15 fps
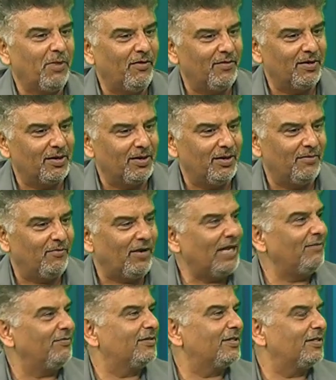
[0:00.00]
our
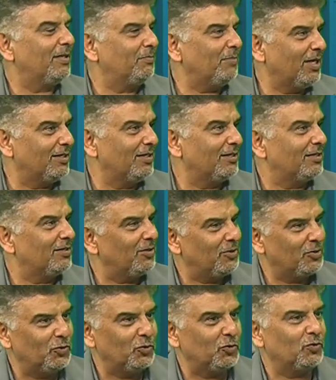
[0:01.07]
wives and mothers
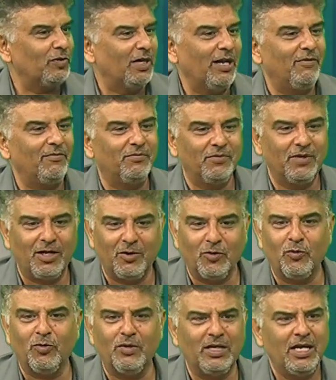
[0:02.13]
used to have
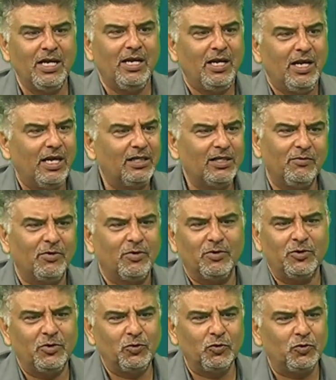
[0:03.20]
alone and they
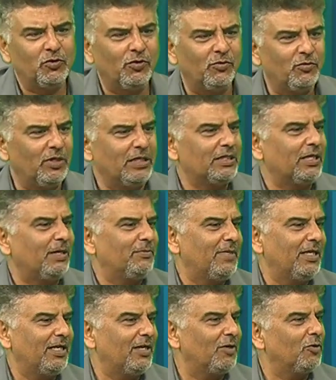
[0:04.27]
were used to doing
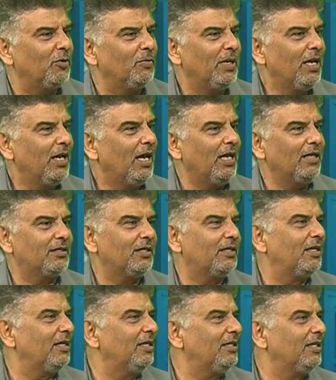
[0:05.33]
something at home. And
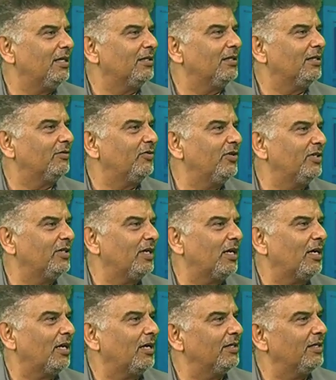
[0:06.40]
suddenly their th three
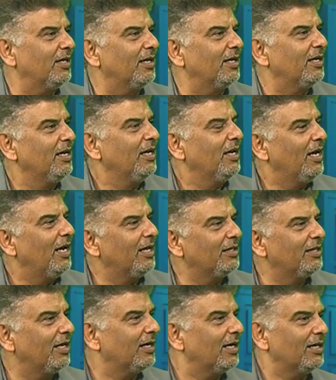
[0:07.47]
children are there
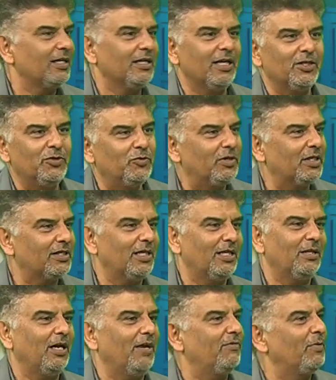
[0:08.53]
and they're getting education
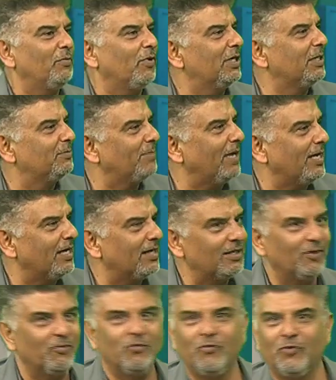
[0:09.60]
and everybody's
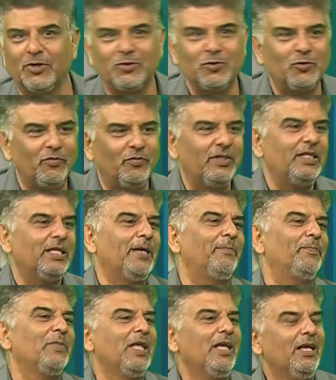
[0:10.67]
panicked yeah. what to do with what
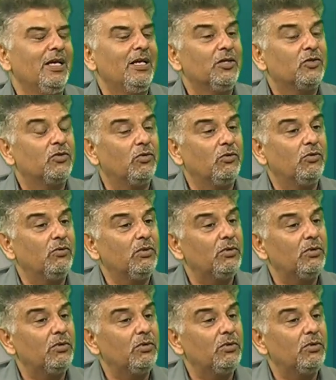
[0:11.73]
them. Do, yeah. So,